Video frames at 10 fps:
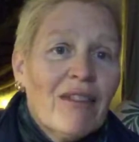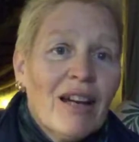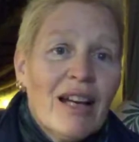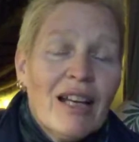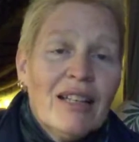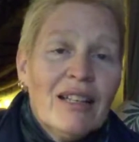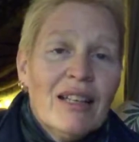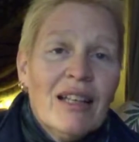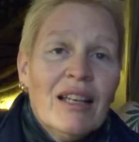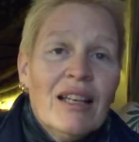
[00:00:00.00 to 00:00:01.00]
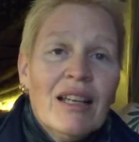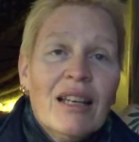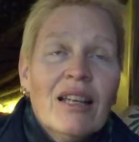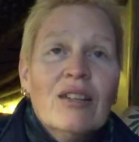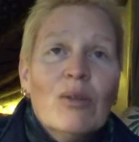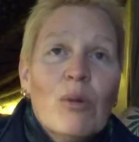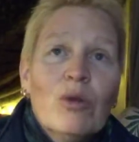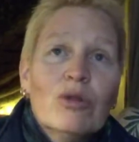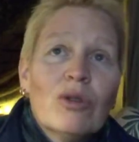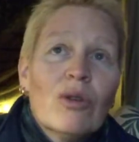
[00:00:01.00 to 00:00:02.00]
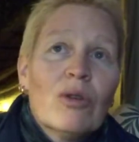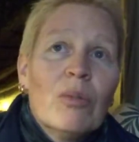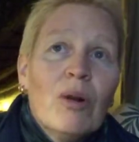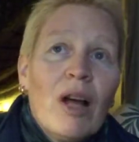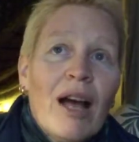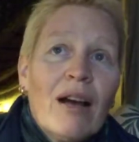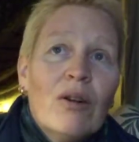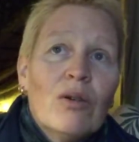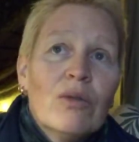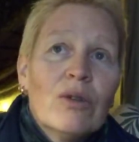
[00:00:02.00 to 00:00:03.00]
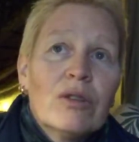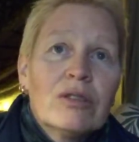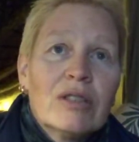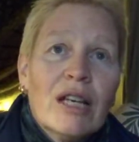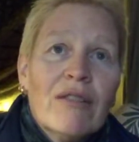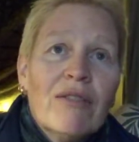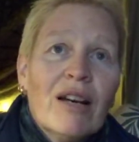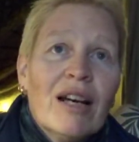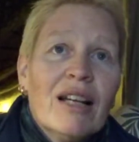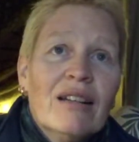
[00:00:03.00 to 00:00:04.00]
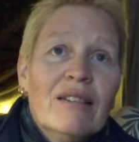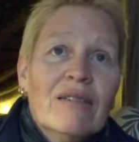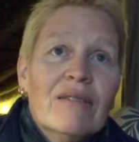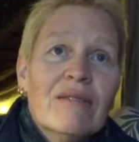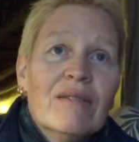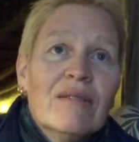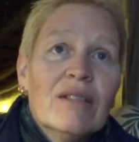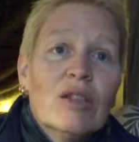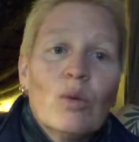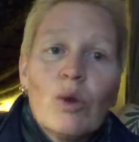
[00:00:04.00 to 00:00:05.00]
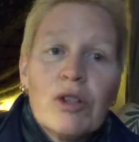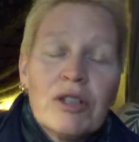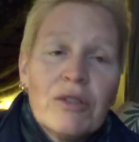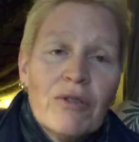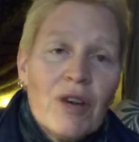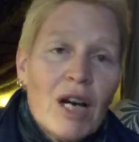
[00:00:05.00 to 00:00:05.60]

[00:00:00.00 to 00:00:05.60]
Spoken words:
had the most horrible hangovers. I've had the worst